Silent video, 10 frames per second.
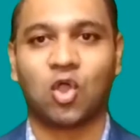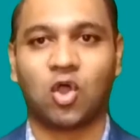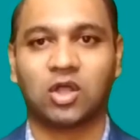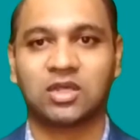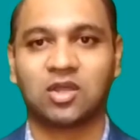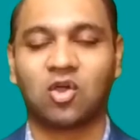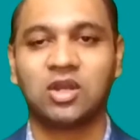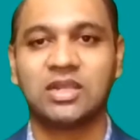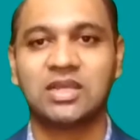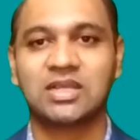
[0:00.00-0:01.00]
order
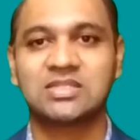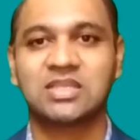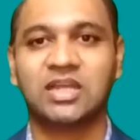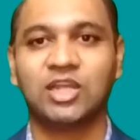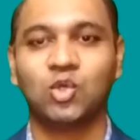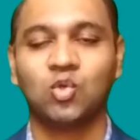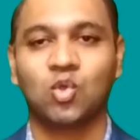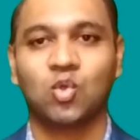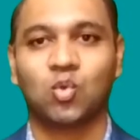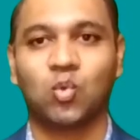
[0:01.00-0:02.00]
or in a consecutive
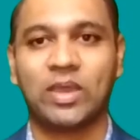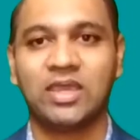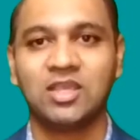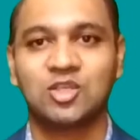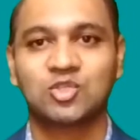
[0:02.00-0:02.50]
way.